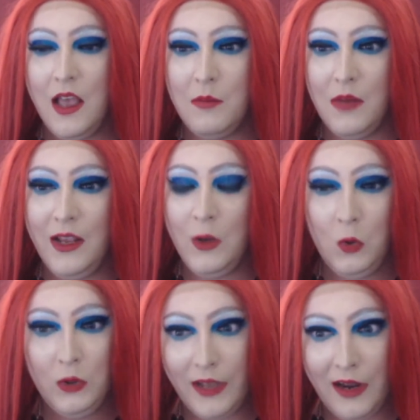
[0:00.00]
My
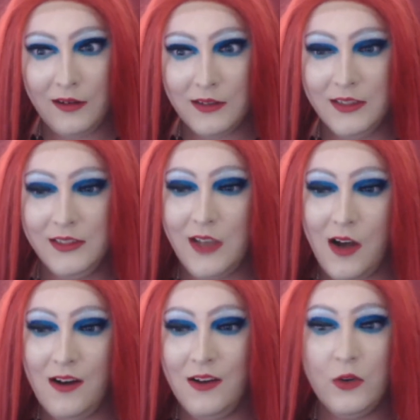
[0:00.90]
horde characters
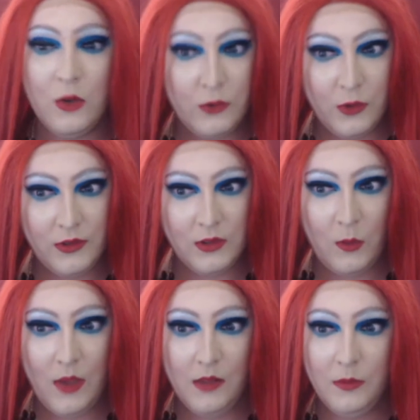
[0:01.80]
are not doing so
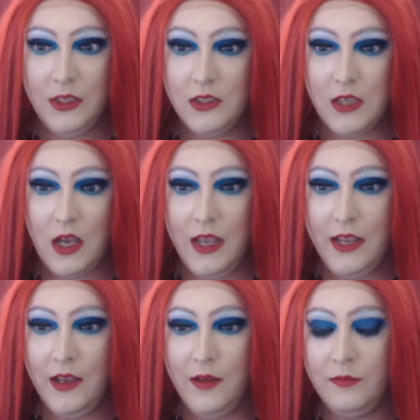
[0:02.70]
well because I
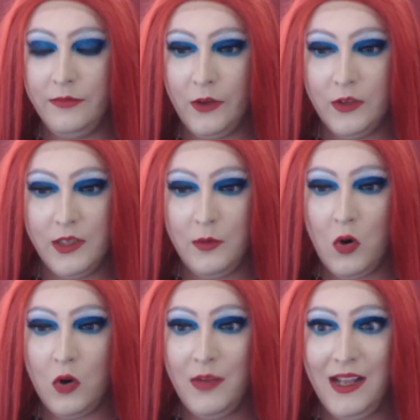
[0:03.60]
am focusing
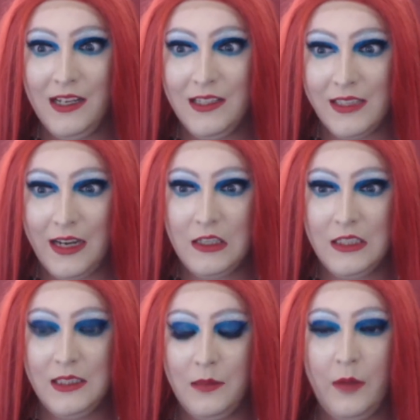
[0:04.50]
more on my alliance
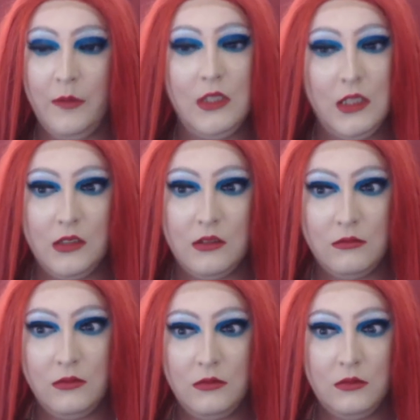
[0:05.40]
characters at the moment, and
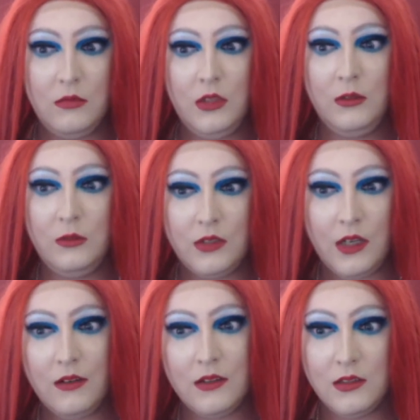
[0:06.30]
some of my horde
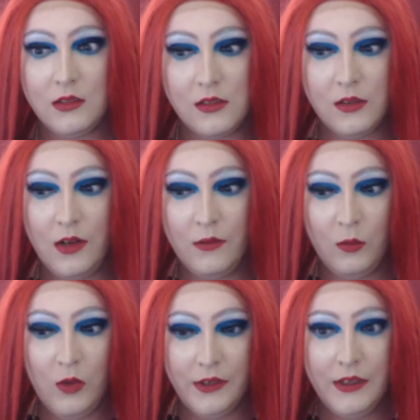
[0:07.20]
characters are still level
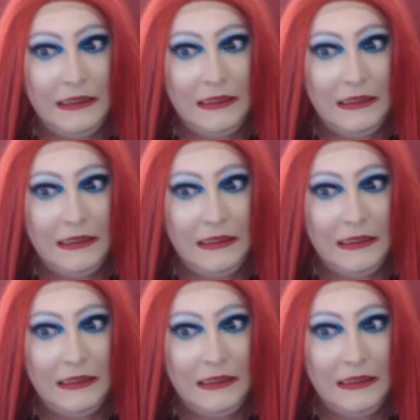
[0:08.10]
1.